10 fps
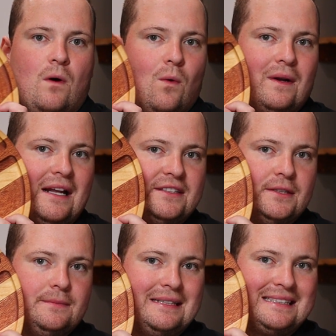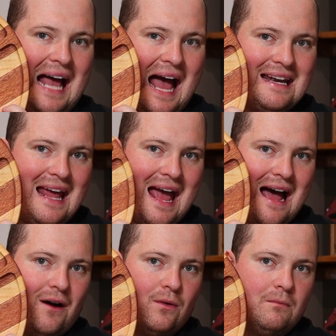all we need to do is add
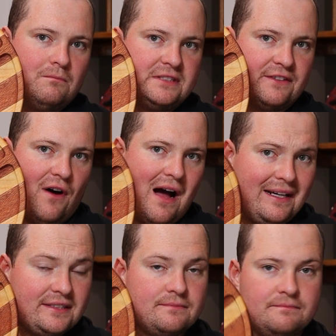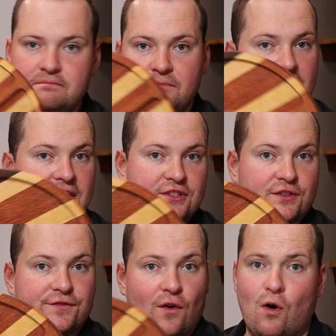our dividers. You can
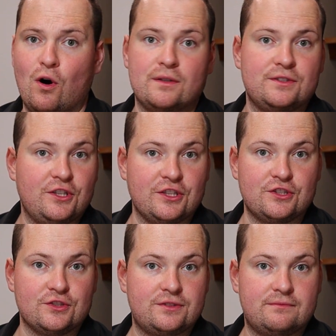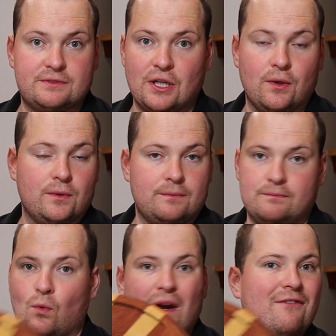do 4, you can do 2,
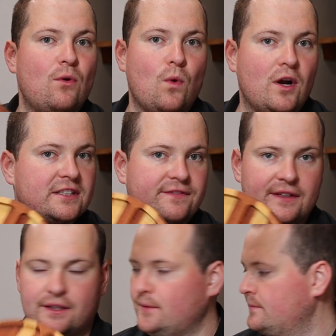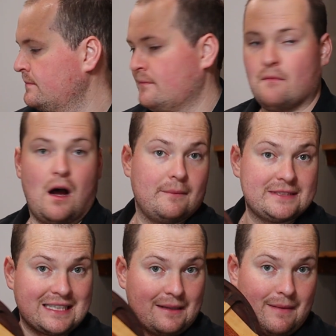whatever works for you.
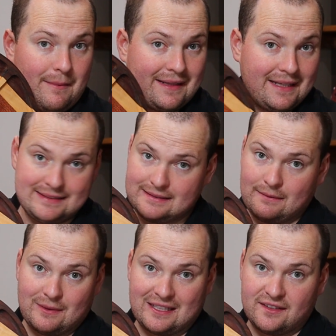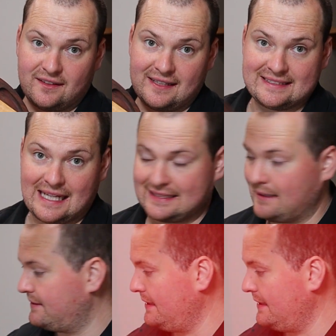I'm just going to mimic this and we're going to do the exact same